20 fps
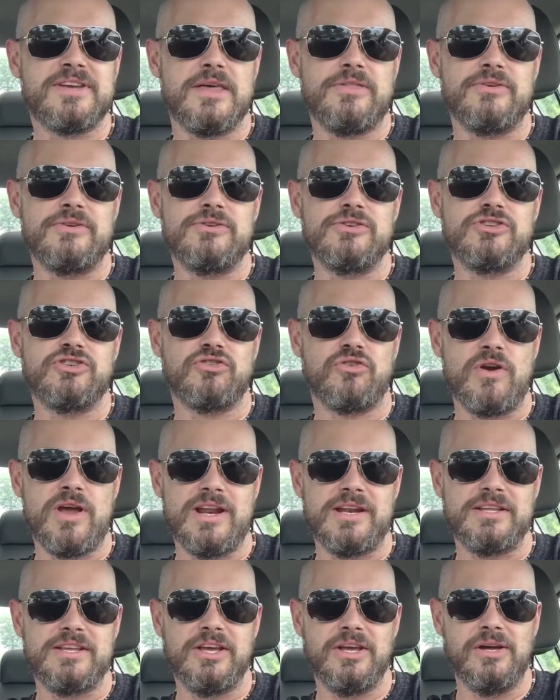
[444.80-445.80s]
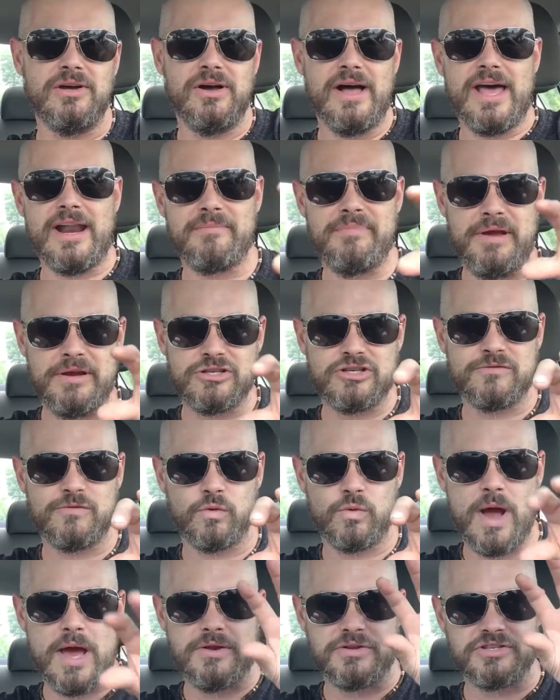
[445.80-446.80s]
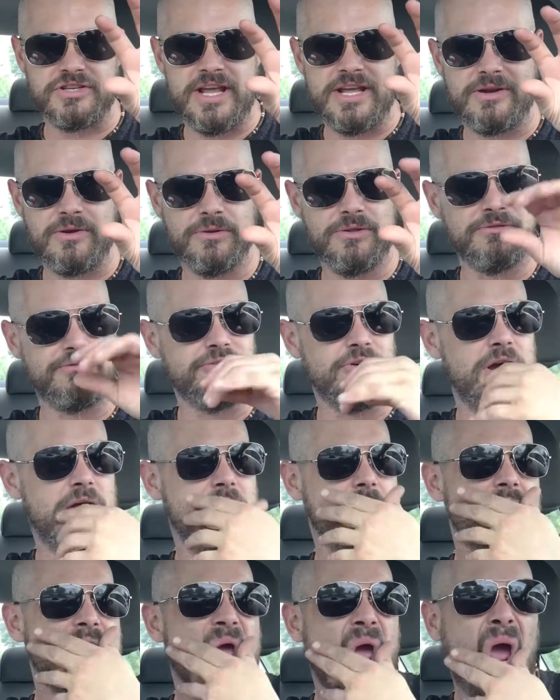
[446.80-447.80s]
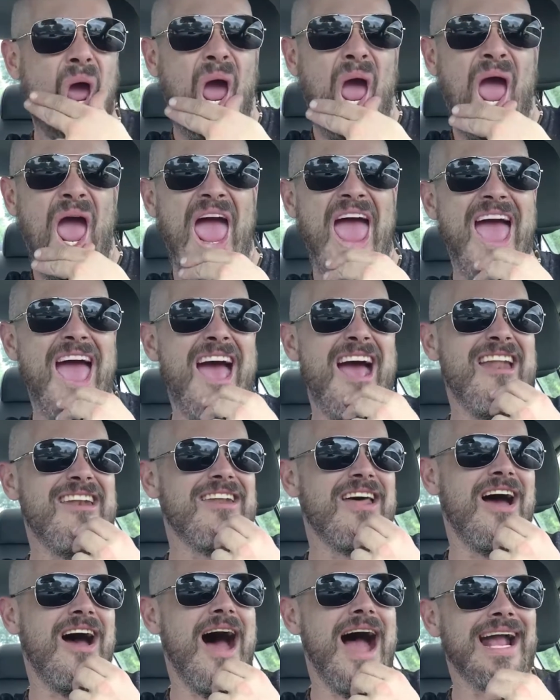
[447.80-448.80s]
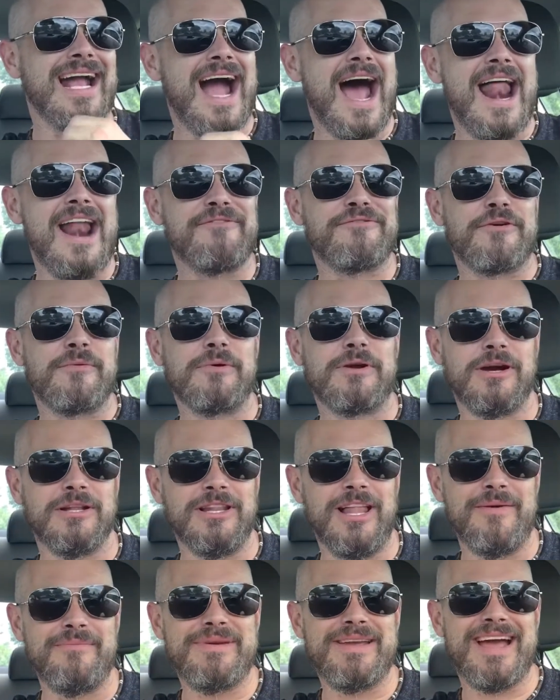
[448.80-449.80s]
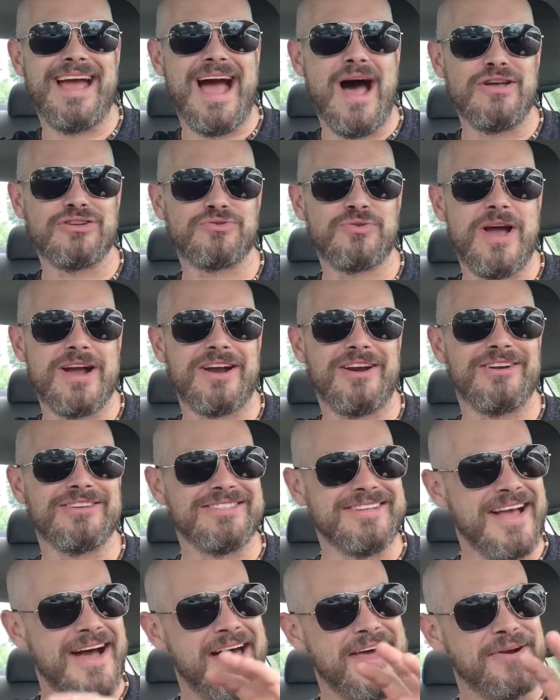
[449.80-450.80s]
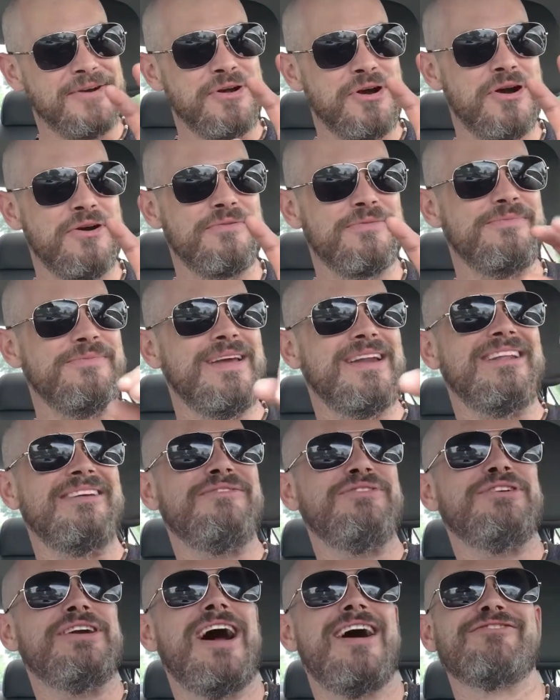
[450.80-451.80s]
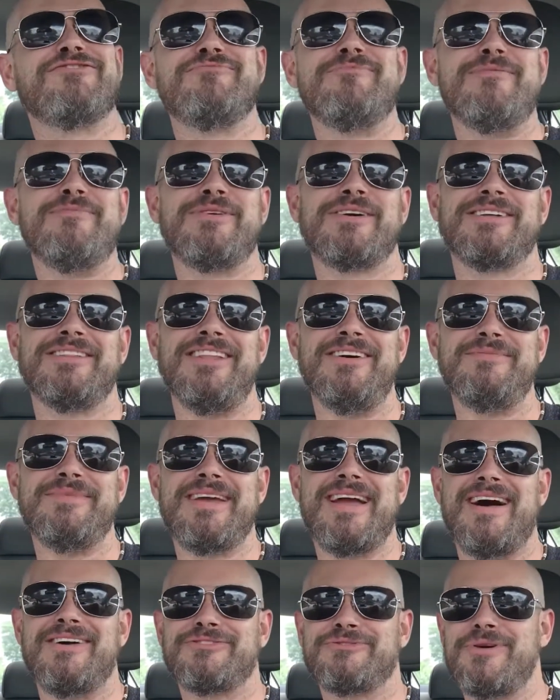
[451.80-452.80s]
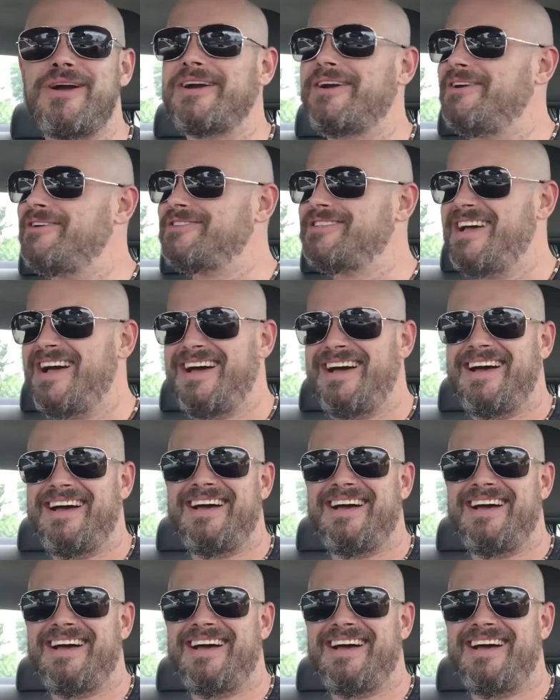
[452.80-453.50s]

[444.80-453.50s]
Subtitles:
Southern Trendkill. Had a picture of a rattlesnake on the front. And I got it from Columbia House Records. Now, I don't know if many of you guys remember Columbia House Records.